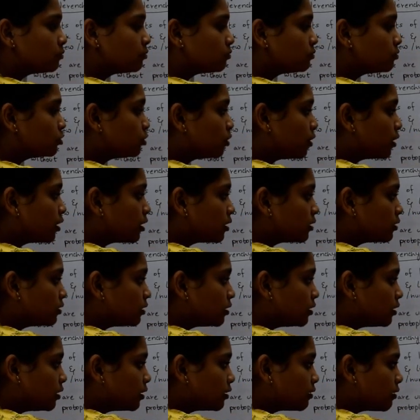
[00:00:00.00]
So it
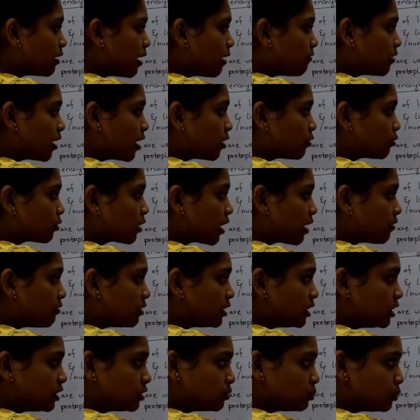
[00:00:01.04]
will have narrow
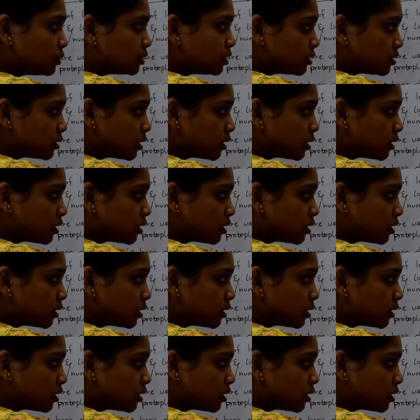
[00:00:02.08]
cavities, which is the